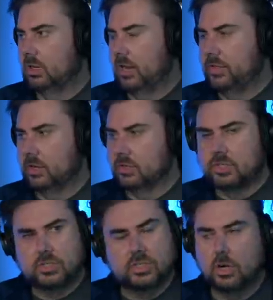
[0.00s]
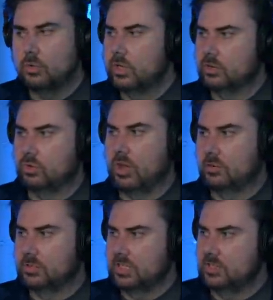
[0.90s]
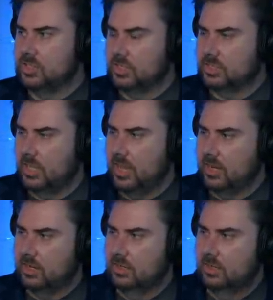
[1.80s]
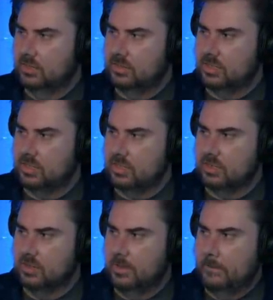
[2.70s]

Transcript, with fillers: I think are so incredibly just like the